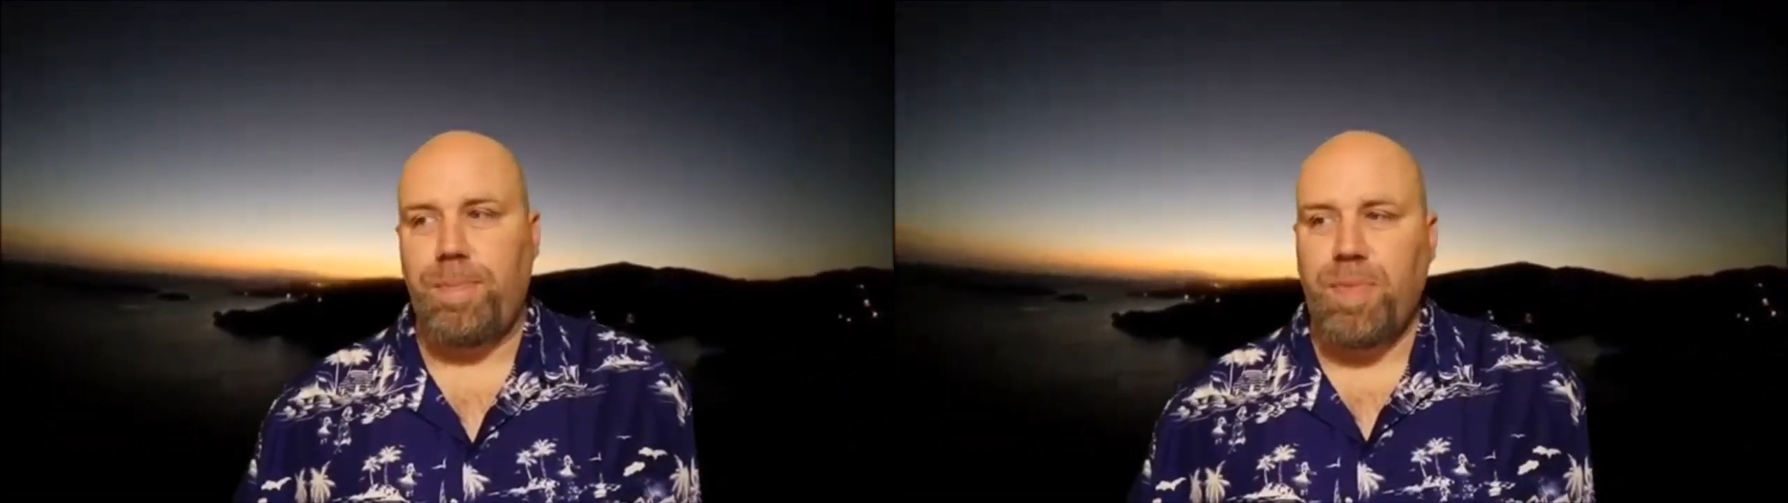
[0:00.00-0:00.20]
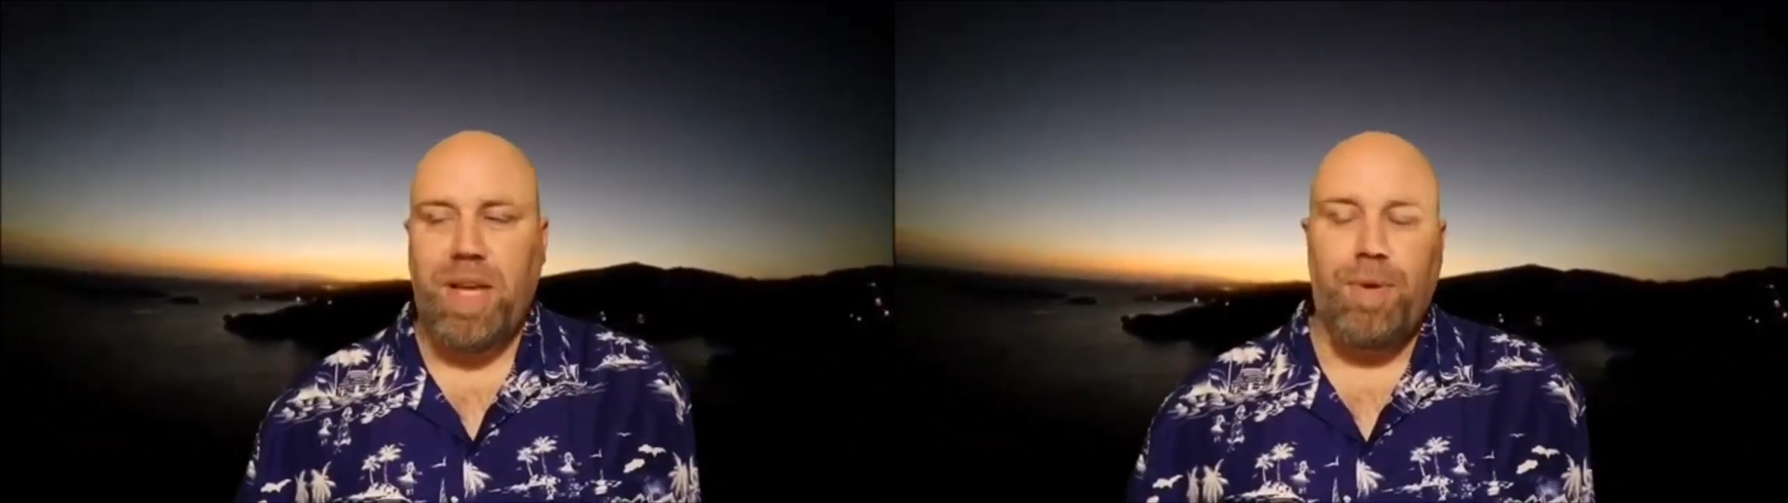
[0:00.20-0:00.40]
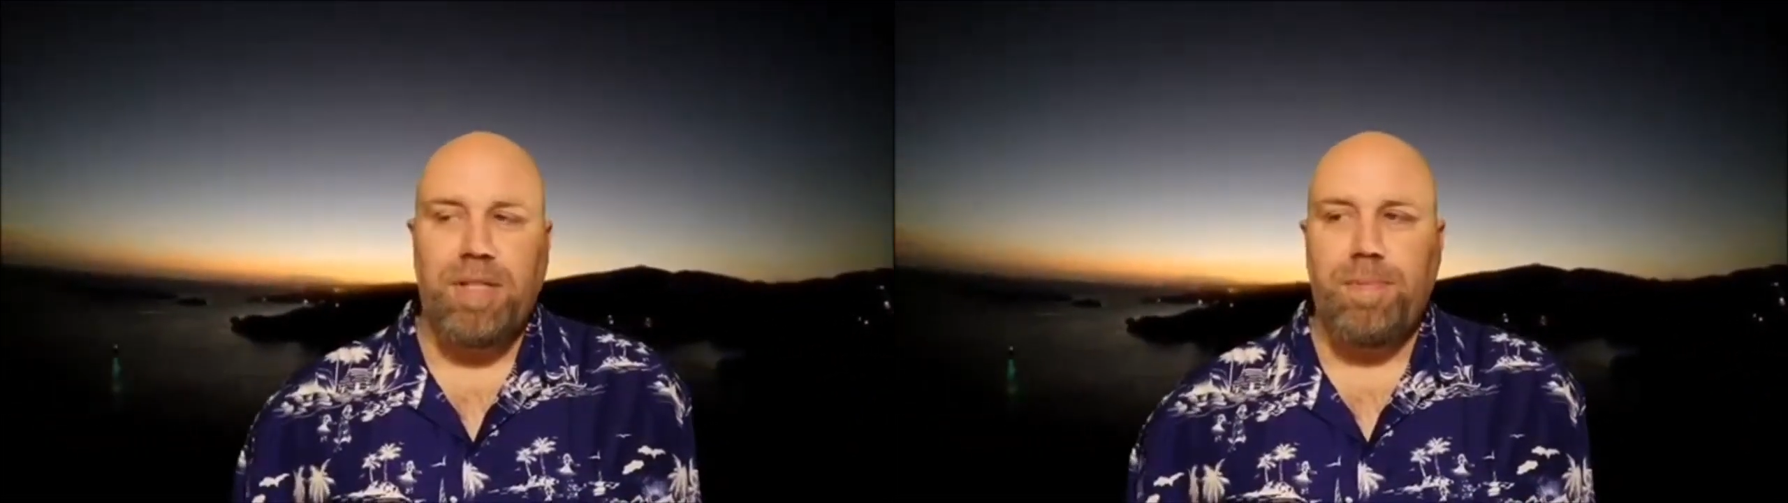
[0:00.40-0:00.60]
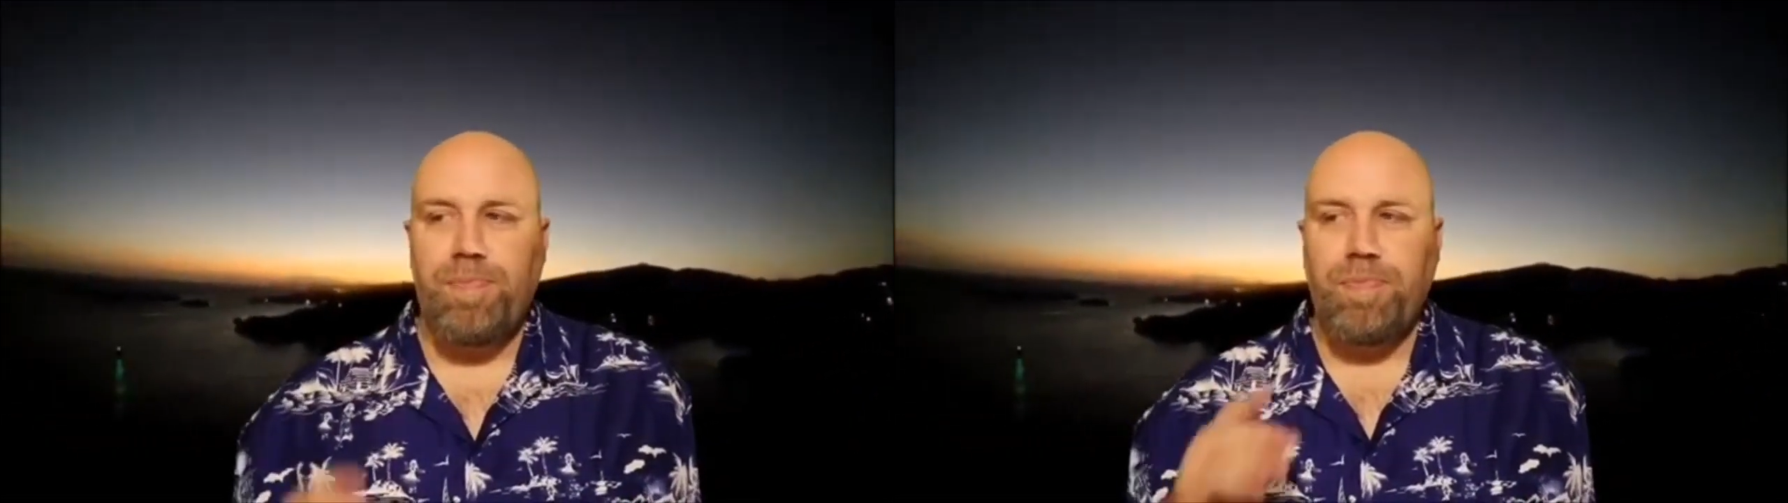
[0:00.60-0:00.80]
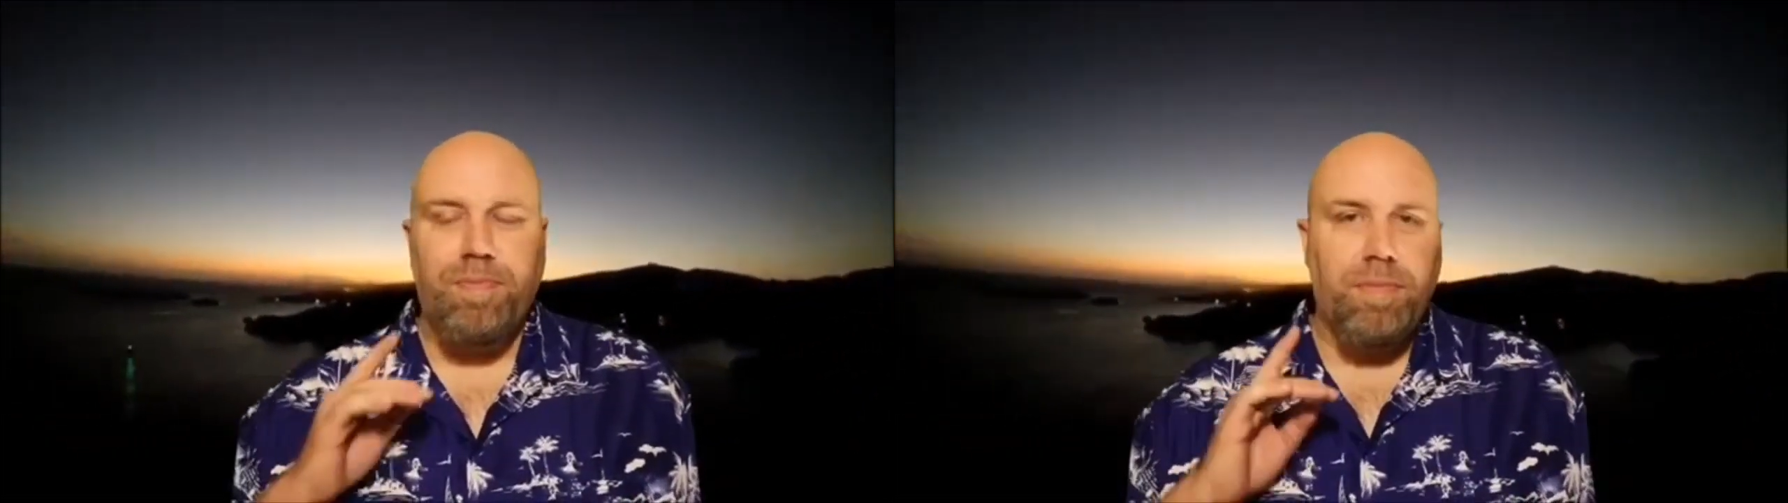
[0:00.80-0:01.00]
Anyways,
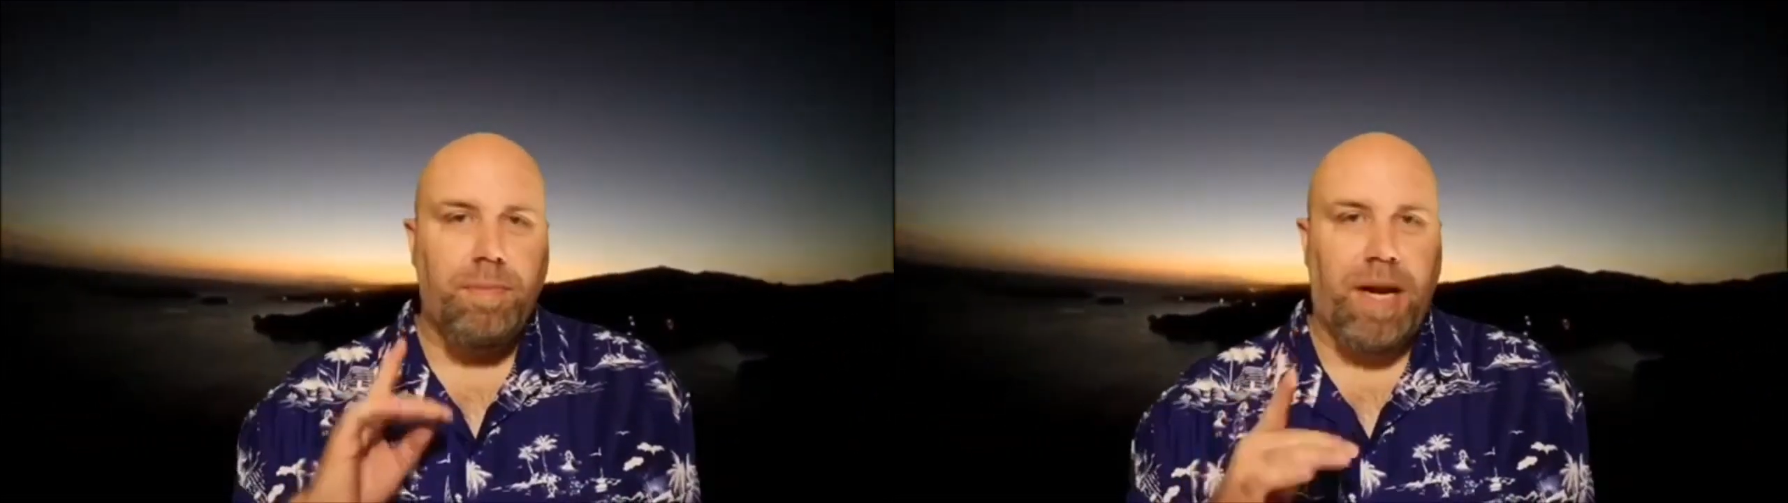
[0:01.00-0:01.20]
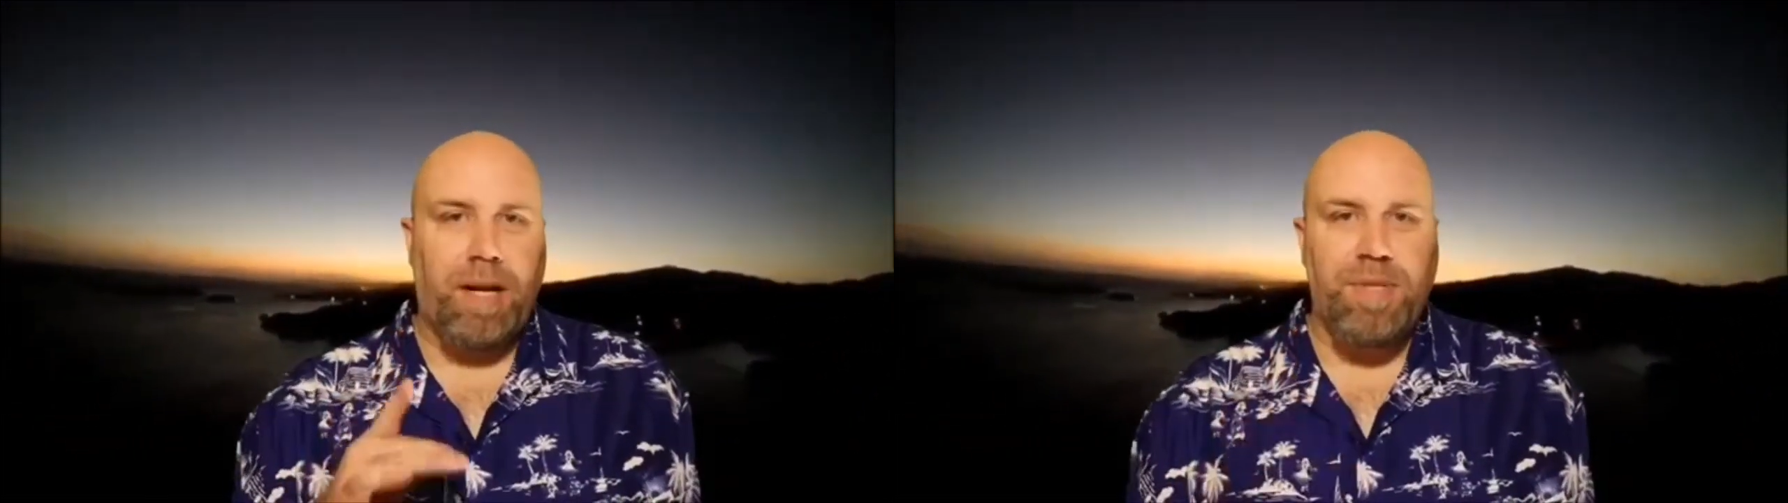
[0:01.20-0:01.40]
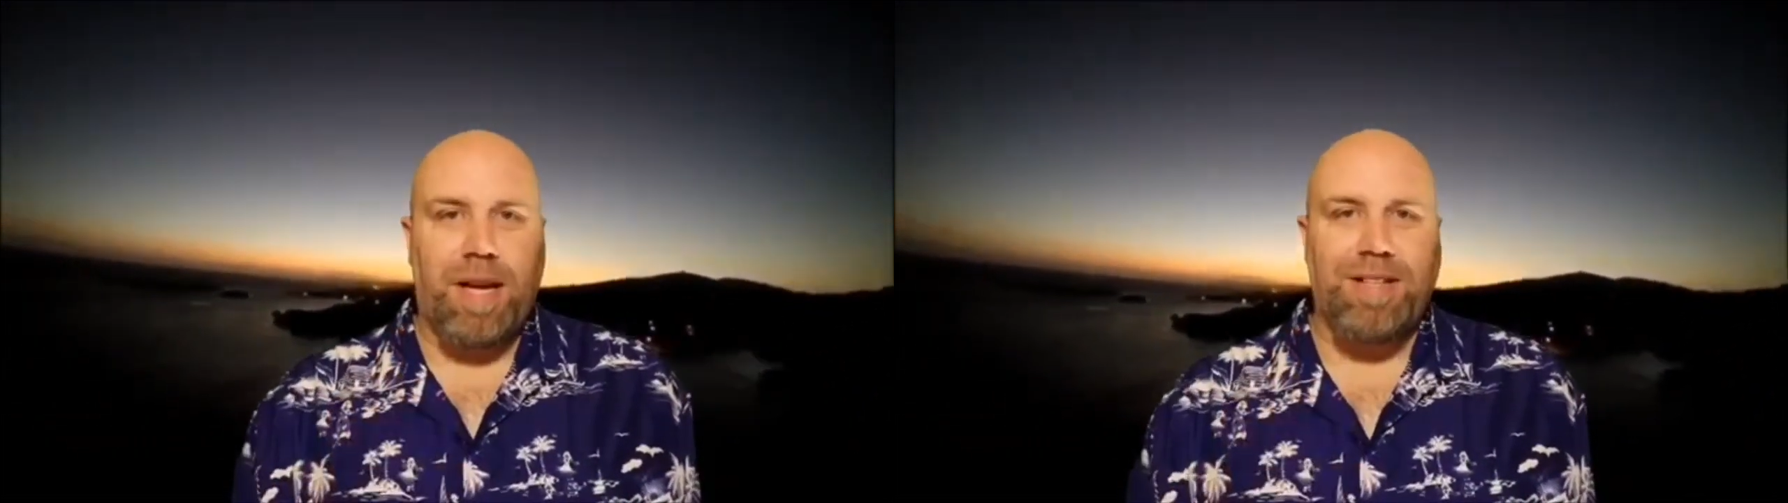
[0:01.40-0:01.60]
my name's Ike